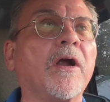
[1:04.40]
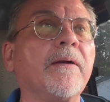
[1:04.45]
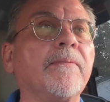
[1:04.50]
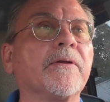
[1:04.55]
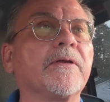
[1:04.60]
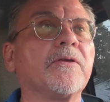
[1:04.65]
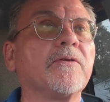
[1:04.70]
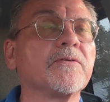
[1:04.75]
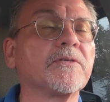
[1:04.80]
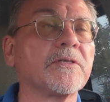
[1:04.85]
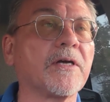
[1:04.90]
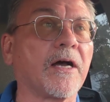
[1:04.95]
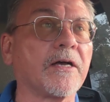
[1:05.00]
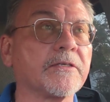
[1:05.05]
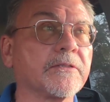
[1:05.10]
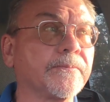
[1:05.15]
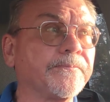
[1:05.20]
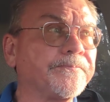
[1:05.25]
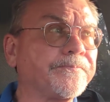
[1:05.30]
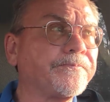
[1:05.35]
barbecue
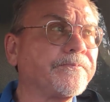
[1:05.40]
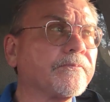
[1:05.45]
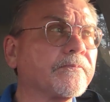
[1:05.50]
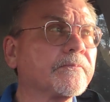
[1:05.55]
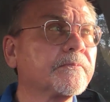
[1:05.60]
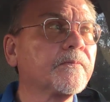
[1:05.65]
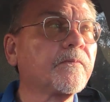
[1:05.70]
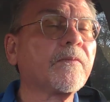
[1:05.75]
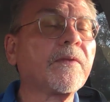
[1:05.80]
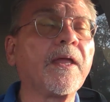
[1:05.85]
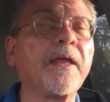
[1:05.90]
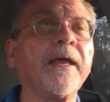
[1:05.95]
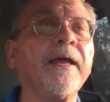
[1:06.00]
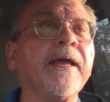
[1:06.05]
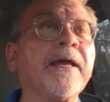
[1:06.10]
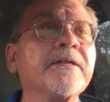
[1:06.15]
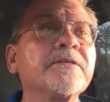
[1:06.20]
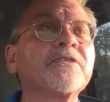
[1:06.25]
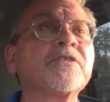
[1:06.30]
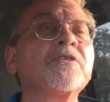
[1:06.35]
sauce.
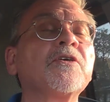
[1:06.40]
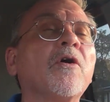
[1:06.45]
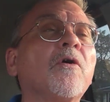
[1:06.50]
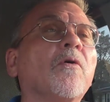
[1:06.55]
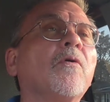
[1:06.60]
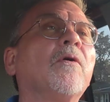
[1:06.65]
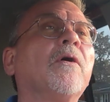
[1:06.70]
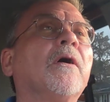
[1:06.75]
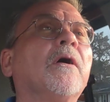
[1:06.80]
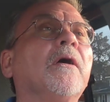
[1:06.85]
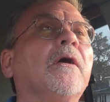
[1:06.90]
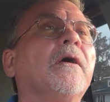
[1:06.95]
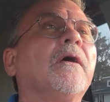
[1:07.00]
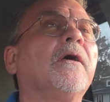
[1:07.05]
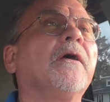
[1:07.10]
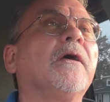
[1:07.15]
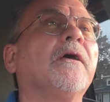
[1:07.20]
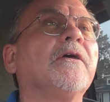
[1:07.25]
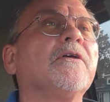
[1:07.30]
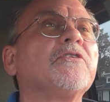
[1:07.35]
And so,
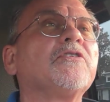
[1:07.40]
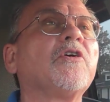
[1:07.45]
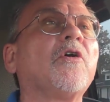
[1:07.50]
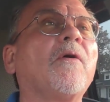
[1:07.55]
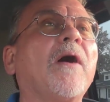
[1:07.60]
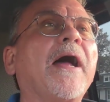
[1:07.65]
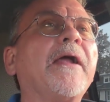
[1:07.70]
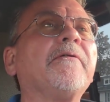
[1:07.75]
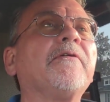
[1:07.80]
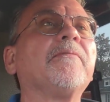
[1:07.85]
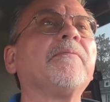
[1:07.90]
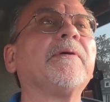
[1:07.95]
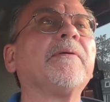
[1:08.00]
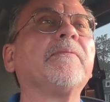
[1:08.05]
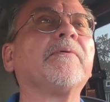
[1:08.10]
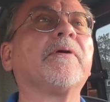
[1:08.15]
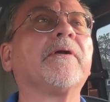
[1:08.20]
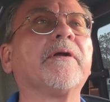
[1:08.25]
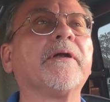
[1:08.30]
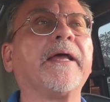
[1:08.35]
so I
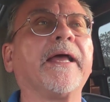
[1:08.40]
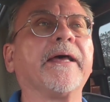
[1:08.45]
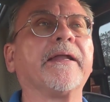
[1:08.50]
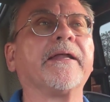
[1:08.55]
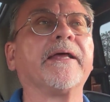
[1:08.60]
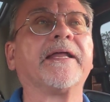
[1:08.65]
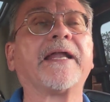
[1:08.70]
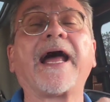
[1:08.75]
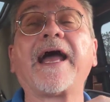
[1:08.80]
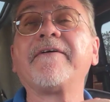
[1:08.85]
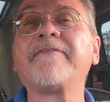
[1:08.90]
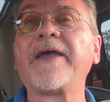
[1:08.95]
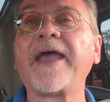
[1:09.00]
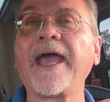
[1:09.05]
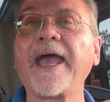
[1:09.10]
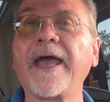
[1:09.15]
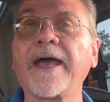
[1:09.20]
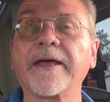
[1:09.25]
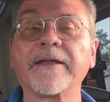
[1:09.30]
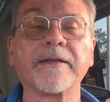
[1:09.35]
remember, and and I've
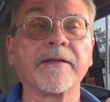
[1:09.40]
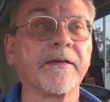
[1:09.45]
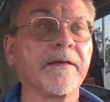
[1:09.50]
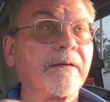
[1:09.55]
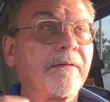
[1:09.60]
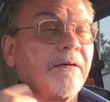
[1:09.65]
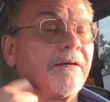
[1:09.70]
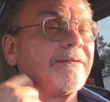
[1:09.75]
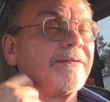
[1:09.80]
had,